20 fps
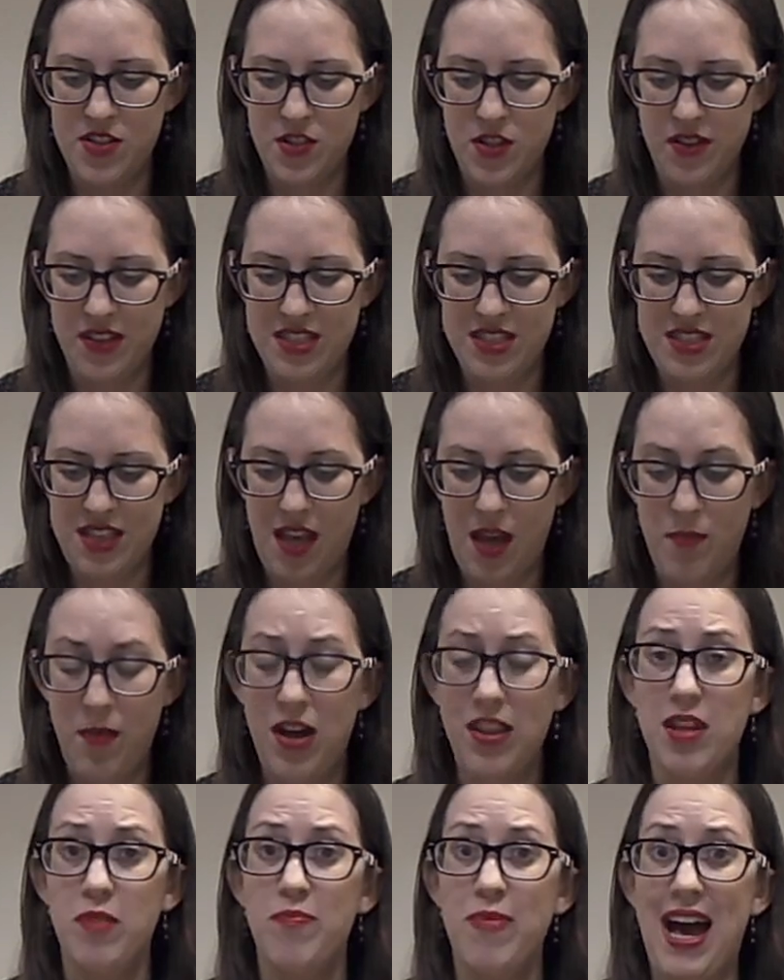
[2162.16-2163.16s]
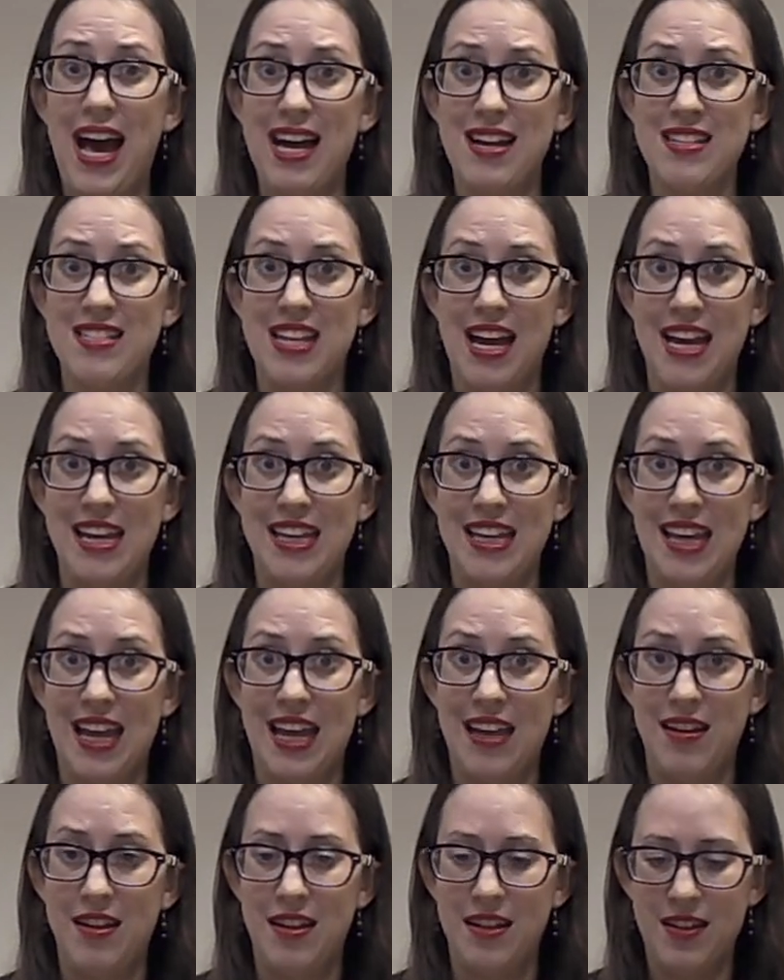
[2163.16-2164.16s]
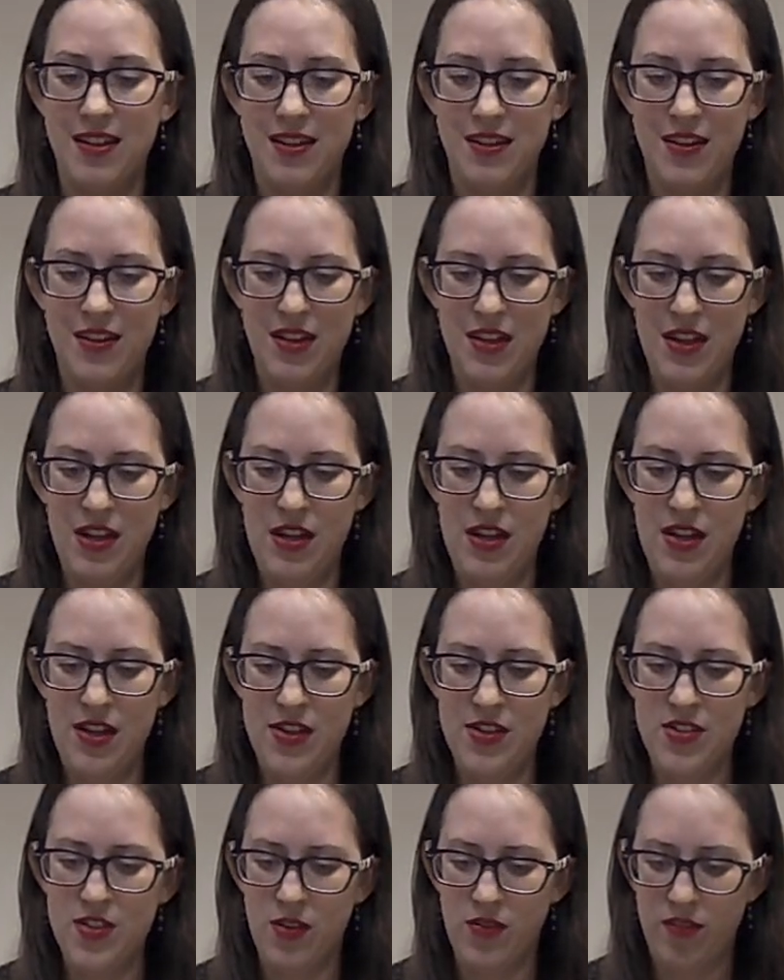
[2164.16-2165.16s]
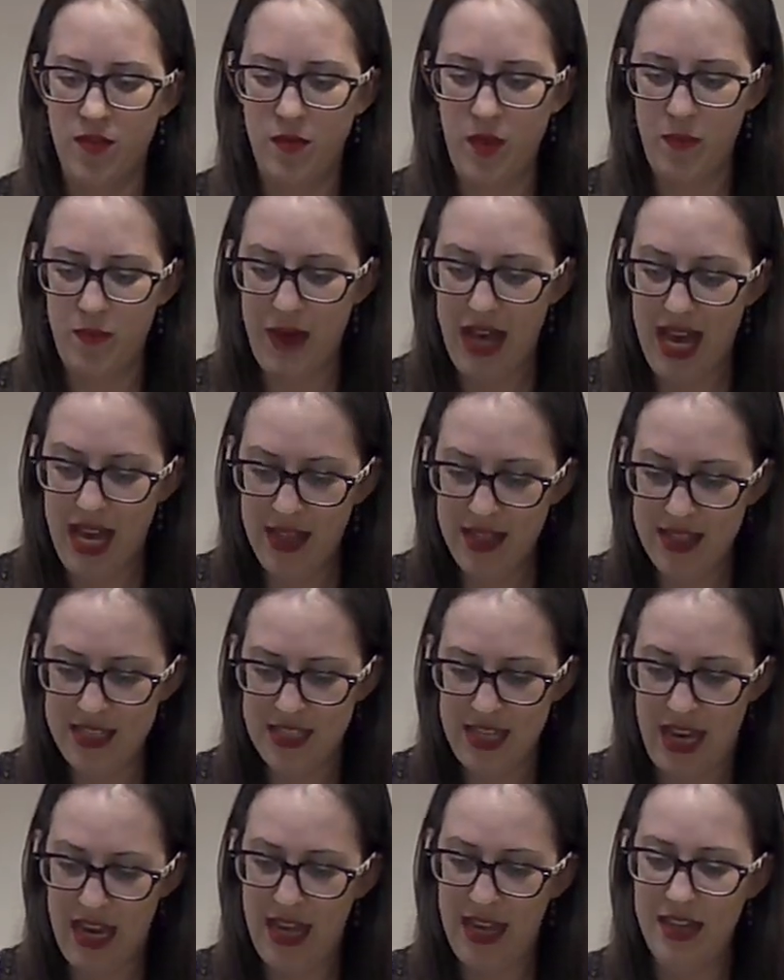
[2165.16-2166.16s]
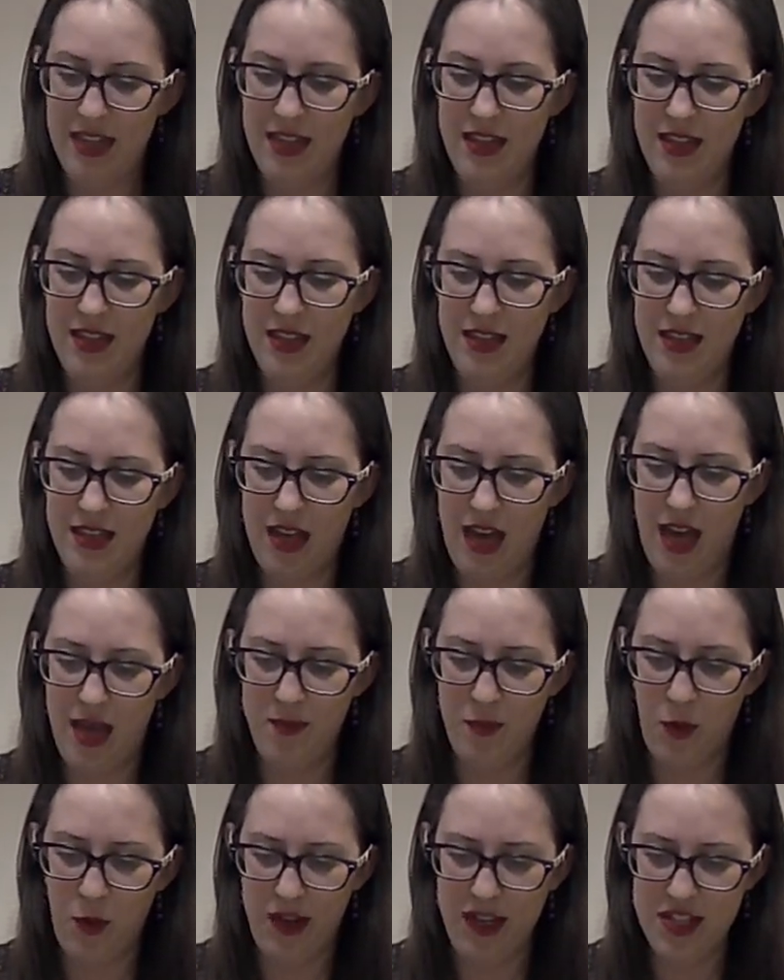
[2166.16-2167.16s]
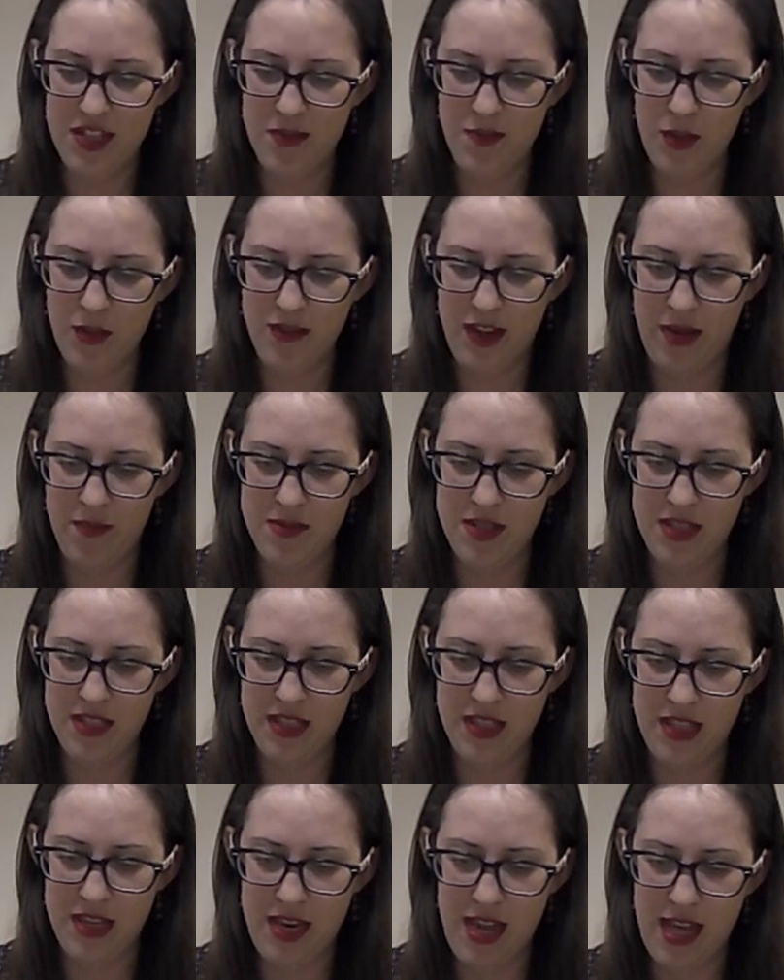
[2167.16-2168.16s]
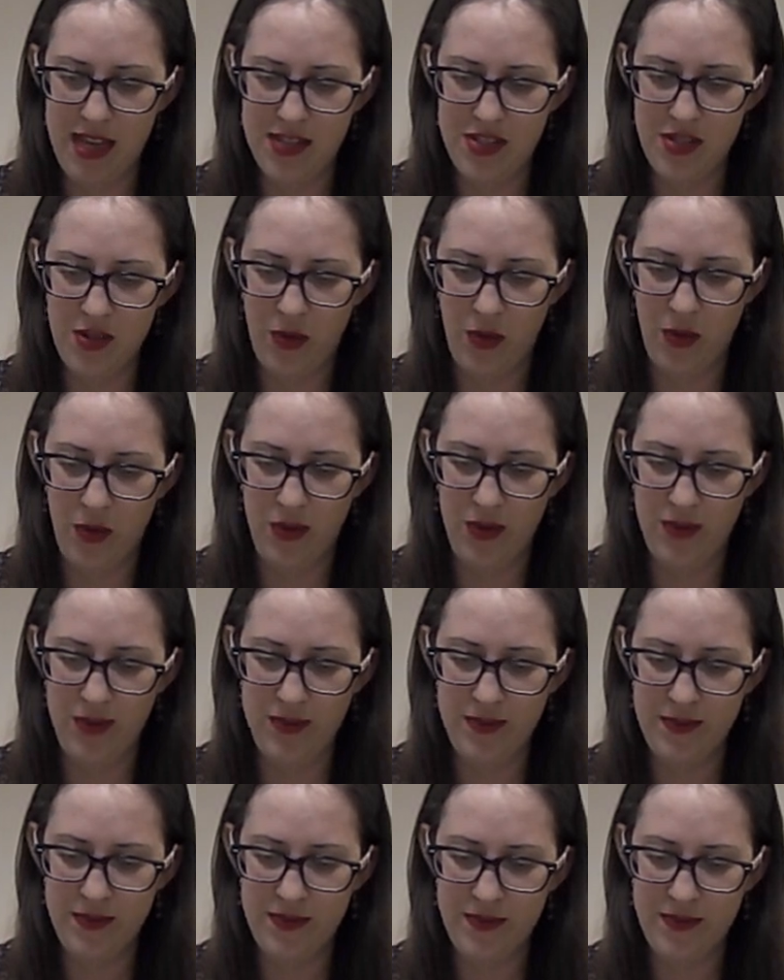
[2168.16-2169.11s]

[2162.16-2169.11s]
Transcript: So you can see I'm on the back side again. So from the back side, I'm going to move up to the next hole.